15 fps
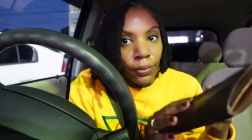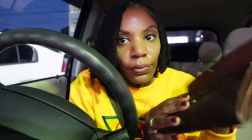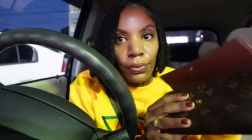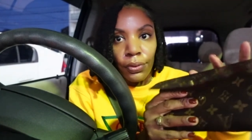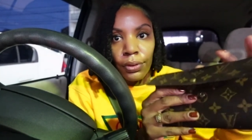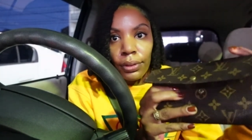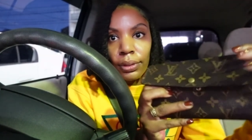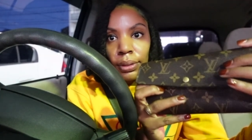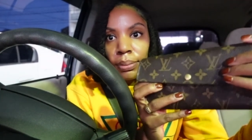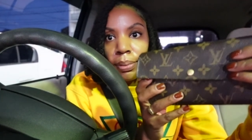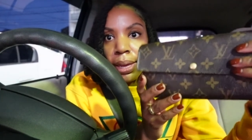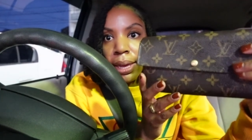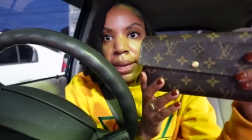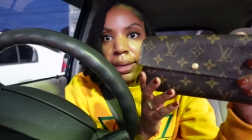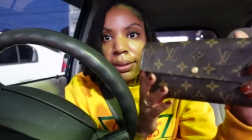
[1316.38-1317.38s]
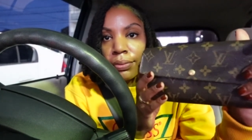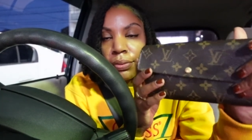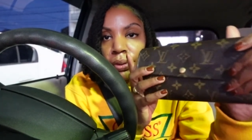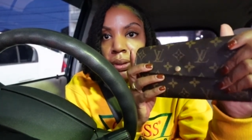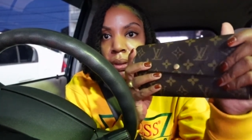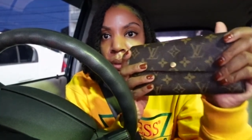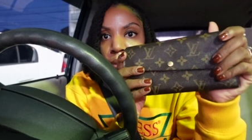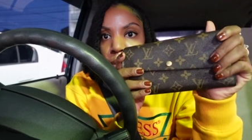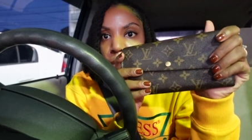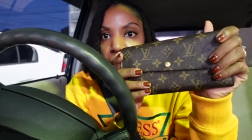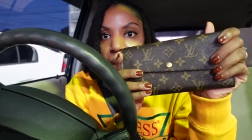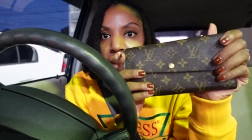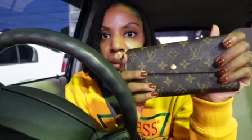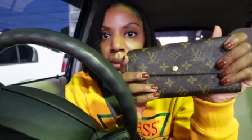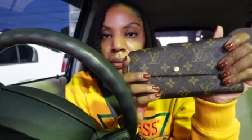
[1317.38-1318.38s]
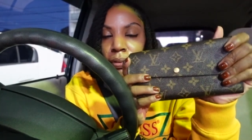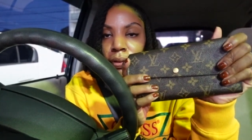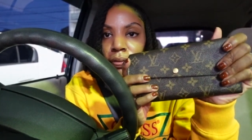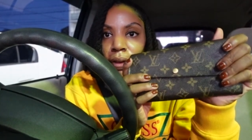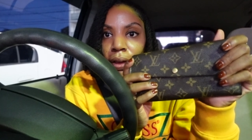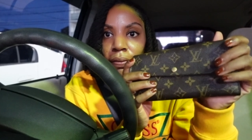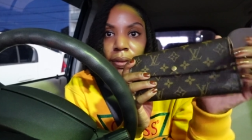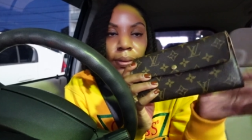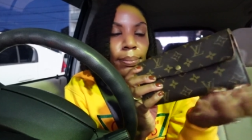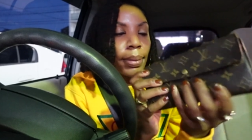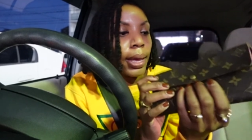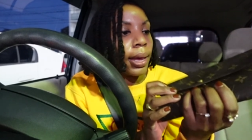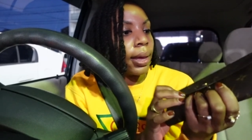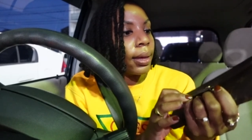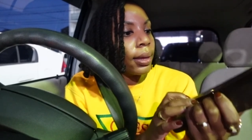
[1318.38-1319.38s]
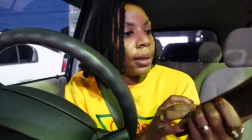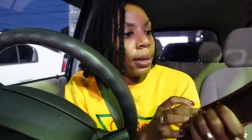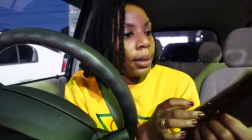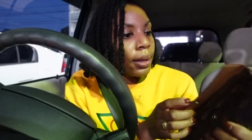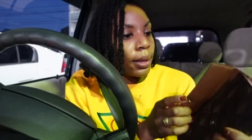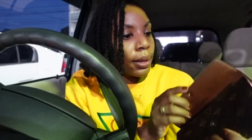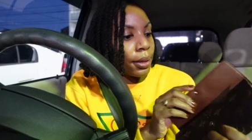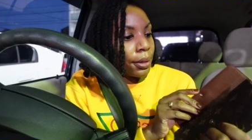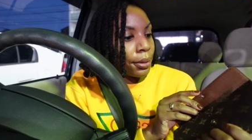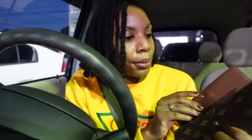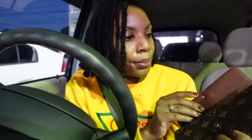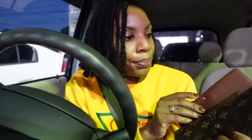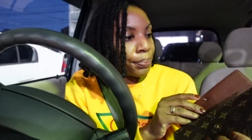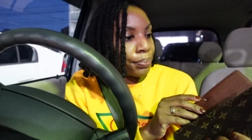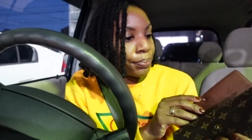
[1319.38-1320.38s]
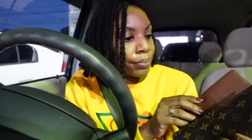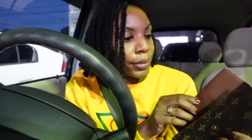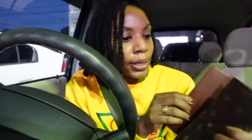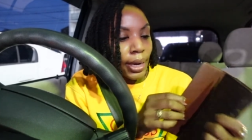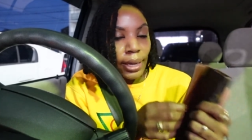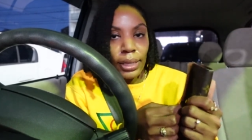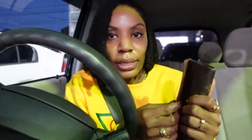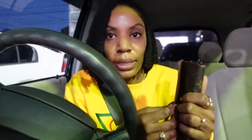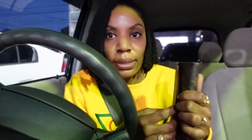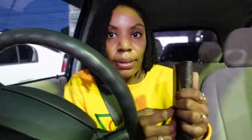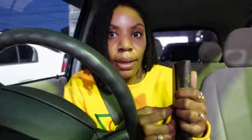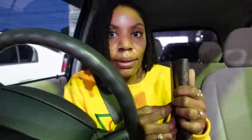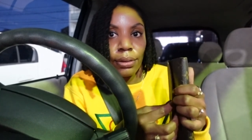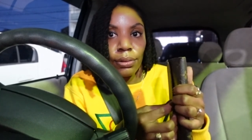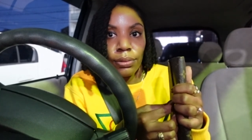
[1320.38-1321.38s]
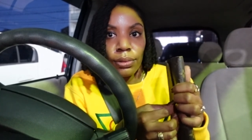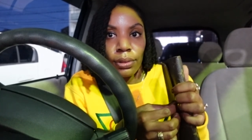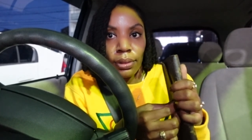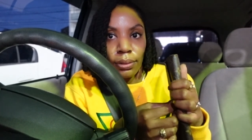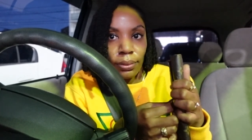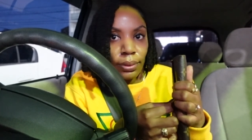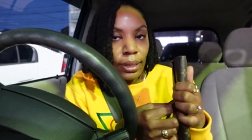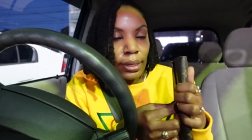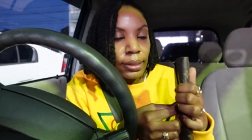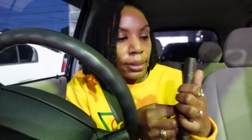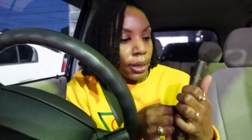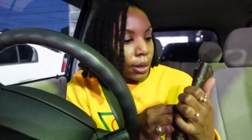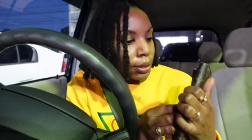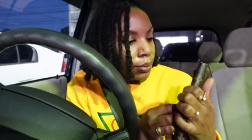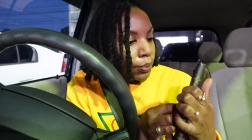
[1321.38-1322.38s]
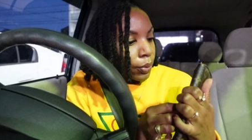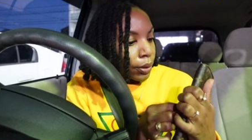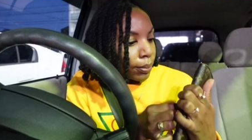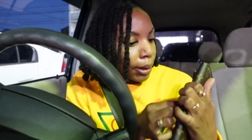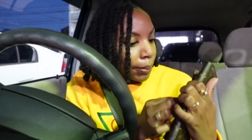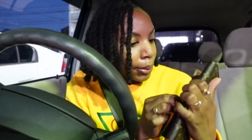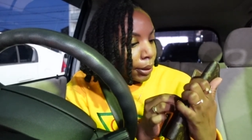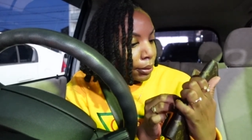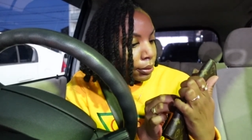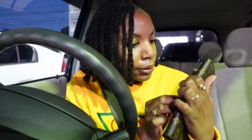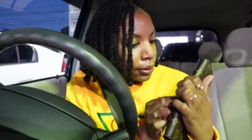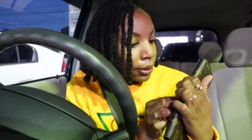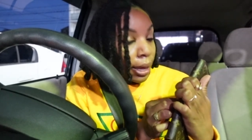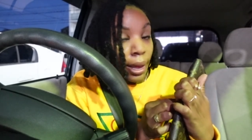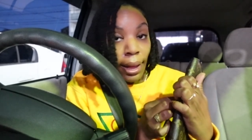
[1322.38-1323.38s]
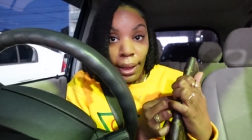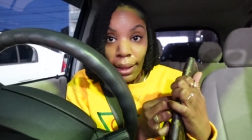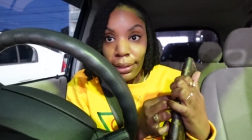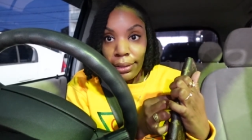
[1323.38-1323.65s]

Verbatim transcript: for this bag, for this little wallet, 75 in the bag. And I can just kind of use it on days that I wear my purse that I